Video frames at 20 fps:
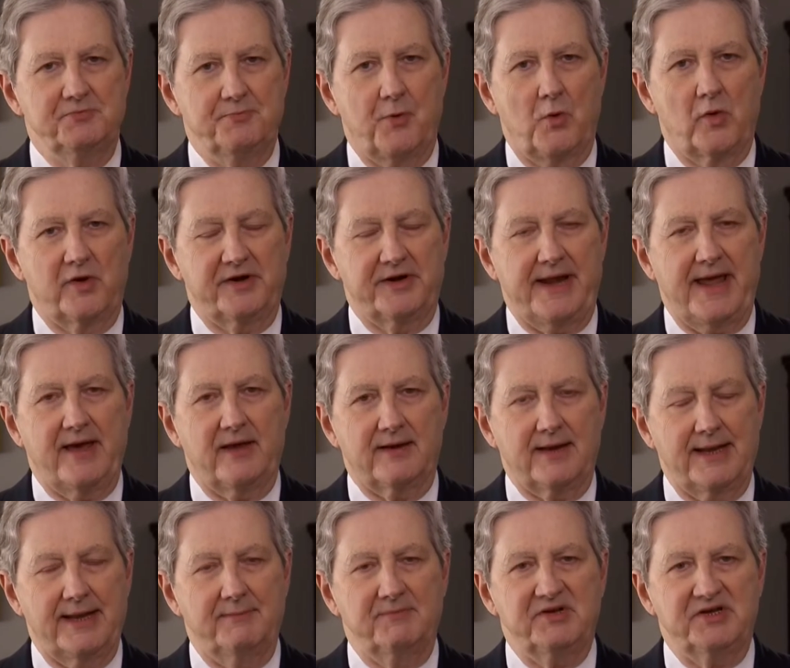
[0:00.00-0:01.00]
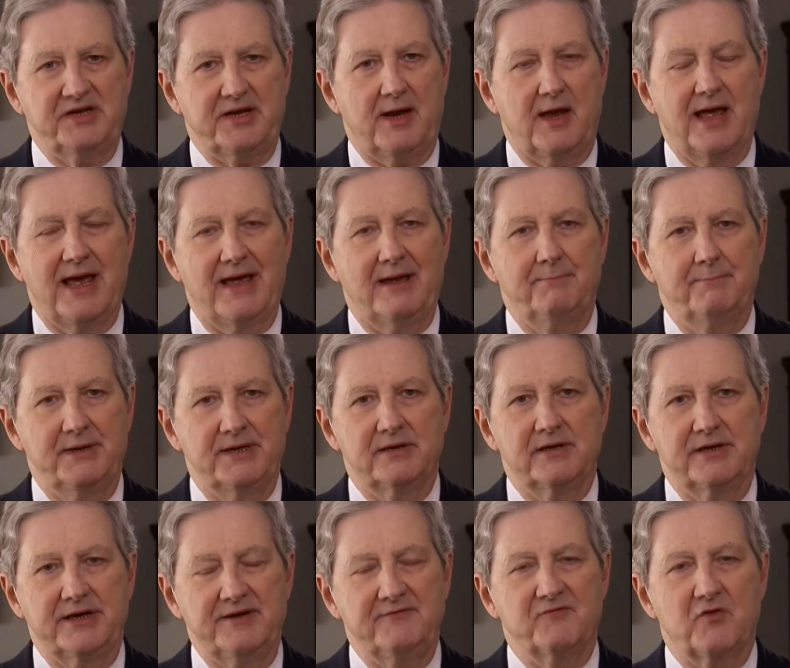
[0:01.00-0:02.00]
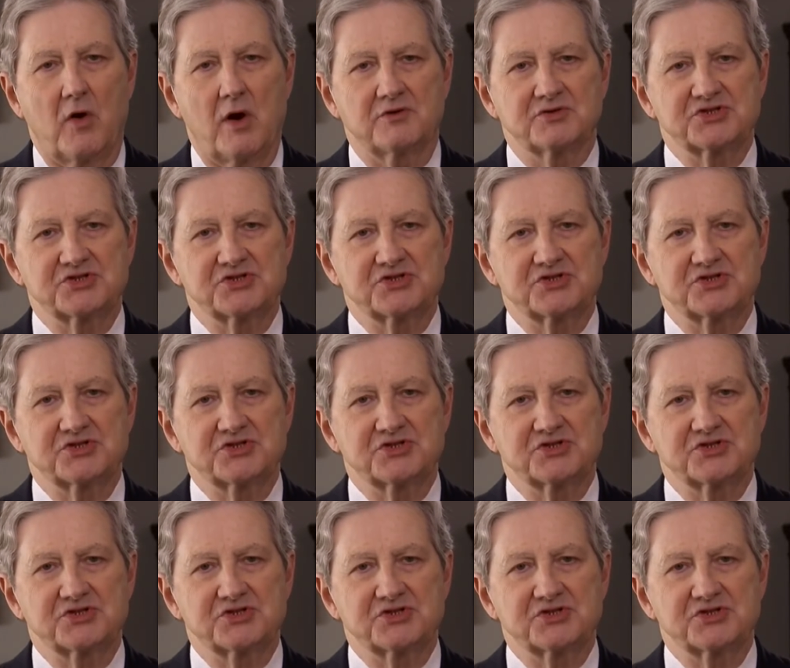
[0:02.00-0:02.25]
you pointed out, limiting liability for